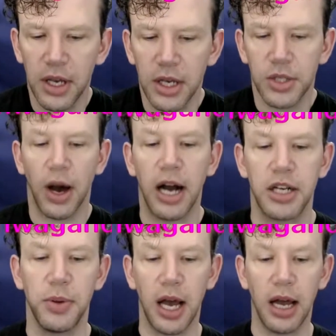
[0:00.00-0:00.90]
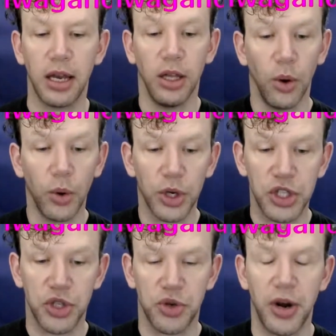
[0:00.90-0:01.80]
So ashwagandha lowers
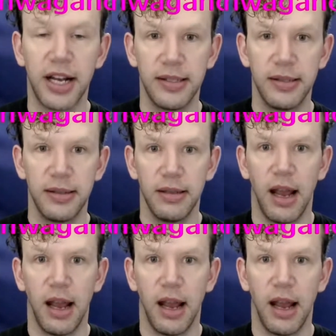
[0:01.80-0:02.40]
stress,